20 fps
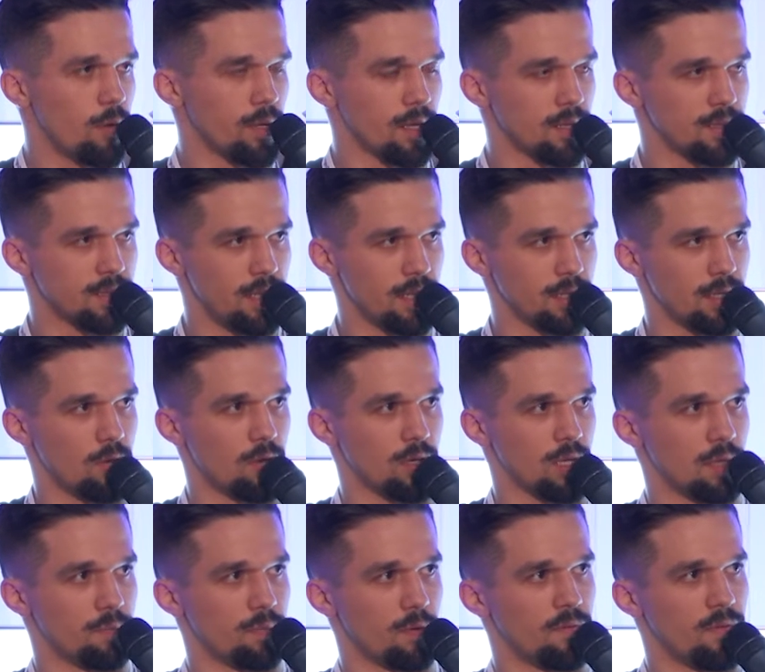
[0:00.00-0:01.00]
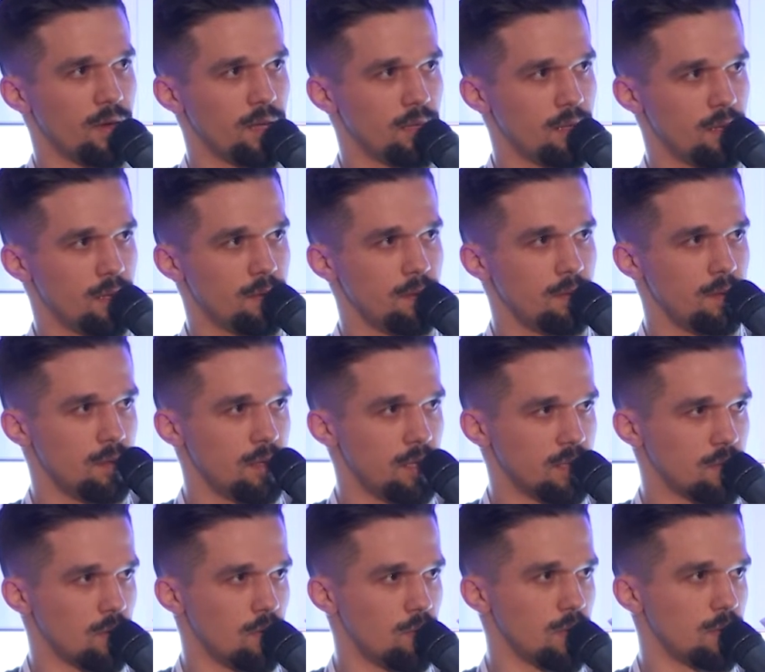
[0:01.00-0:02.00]
we can select our Git provider.
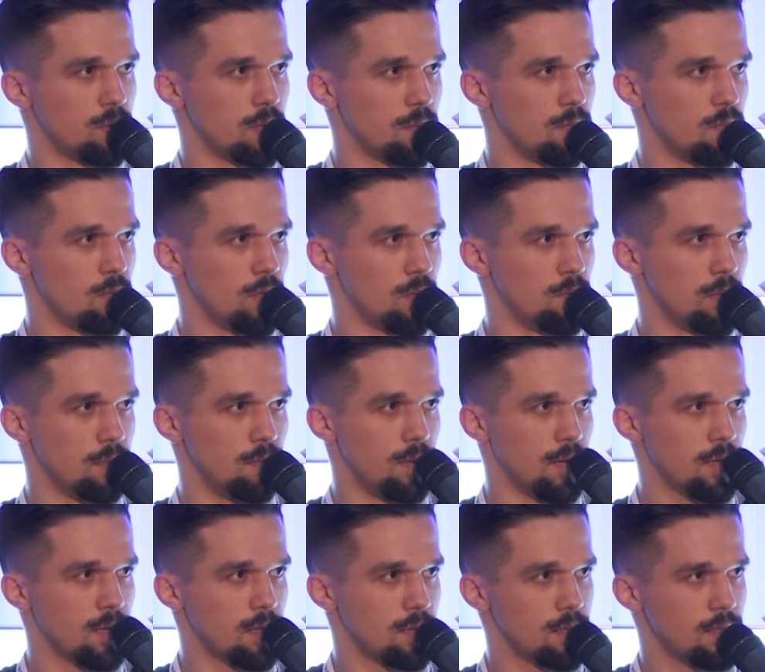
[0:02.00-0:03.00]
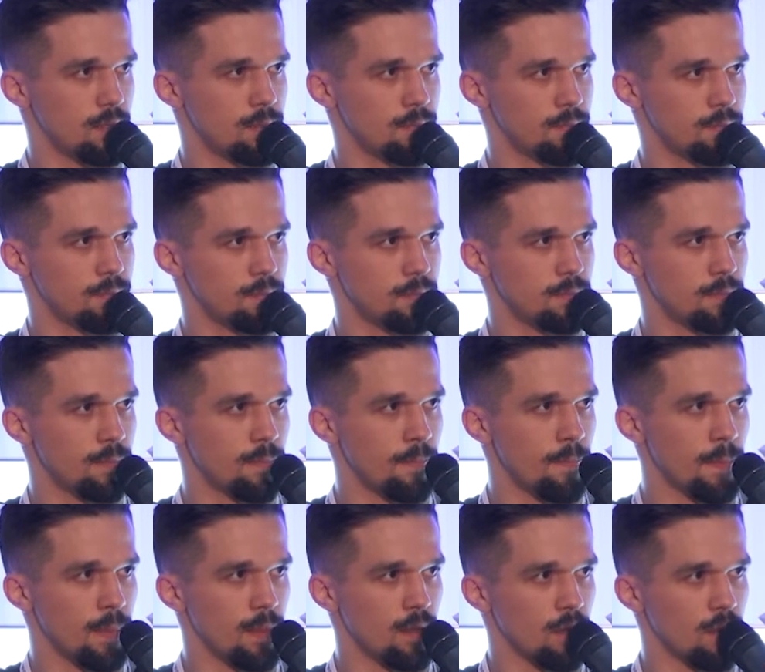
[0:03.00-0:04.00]
Let's go with Bitbucket.
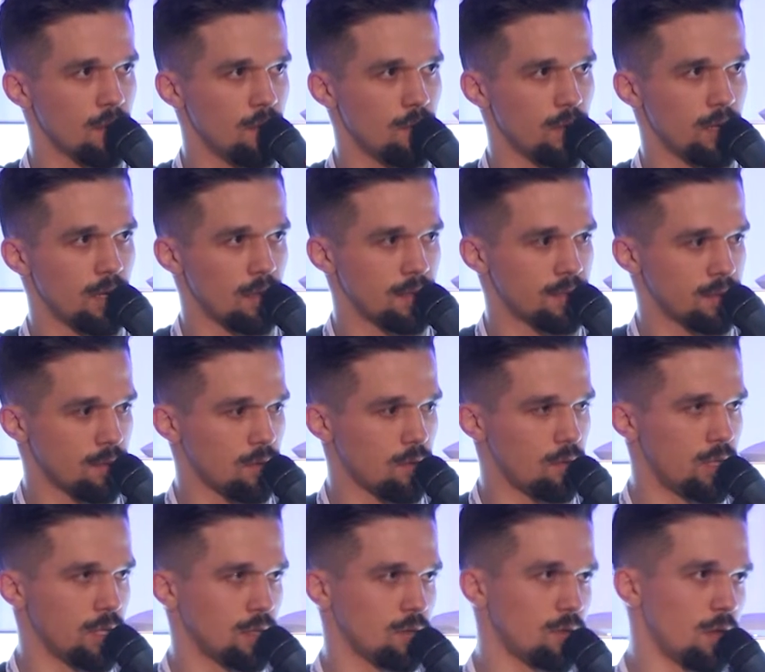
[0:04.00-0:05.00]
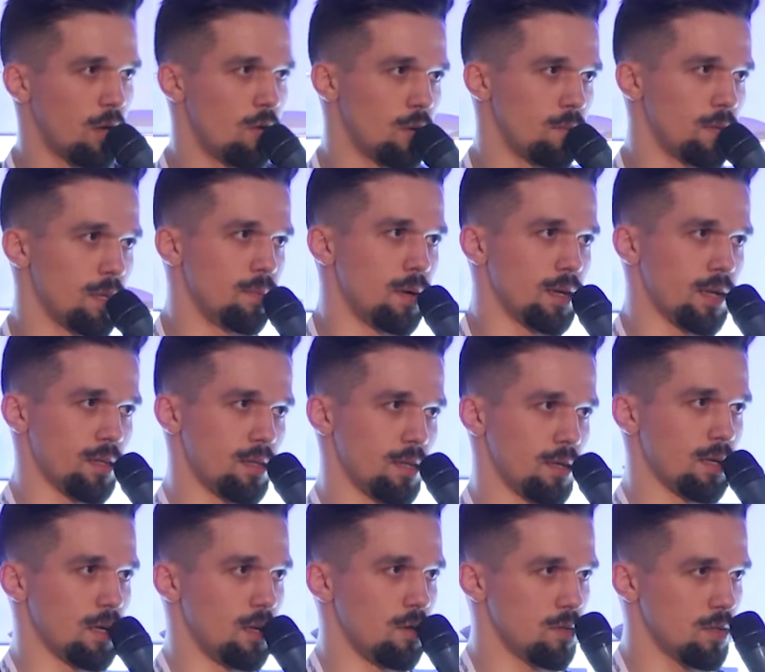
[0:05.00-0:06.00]
We can connect our Bitbucket
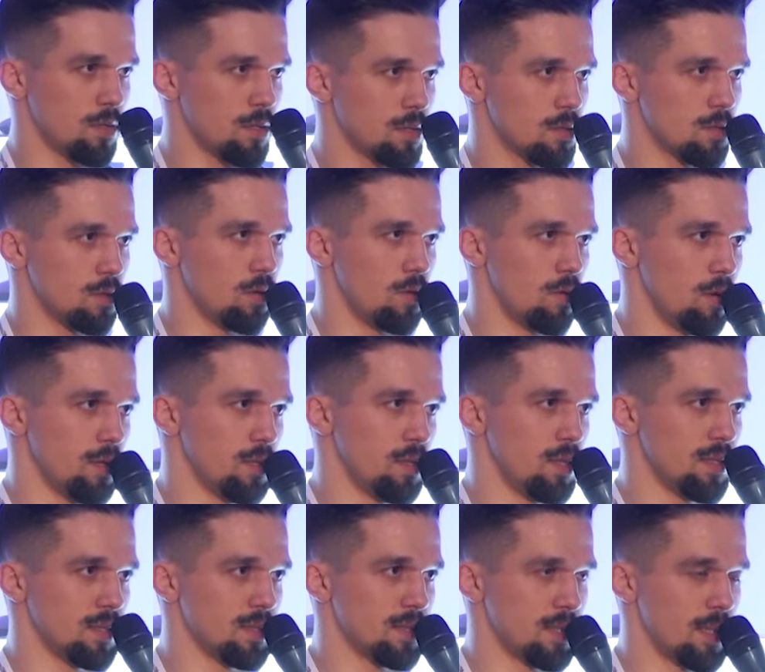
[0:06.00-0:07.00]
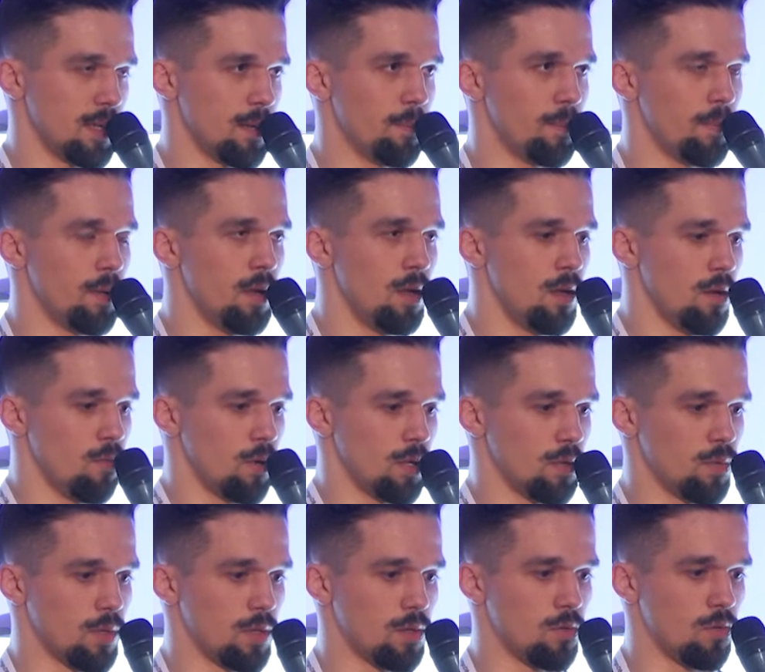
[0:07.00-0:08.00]
account. So in this step,
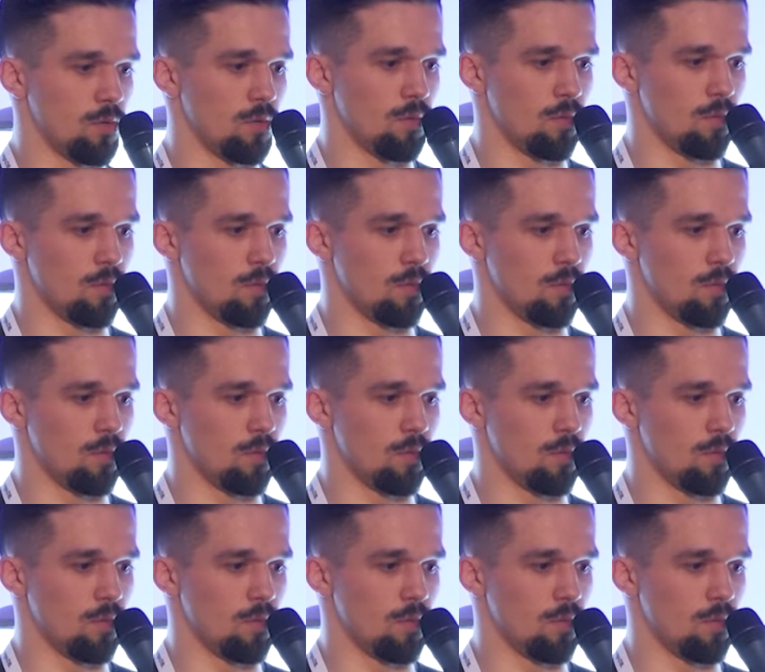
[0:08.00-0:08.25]
what we do,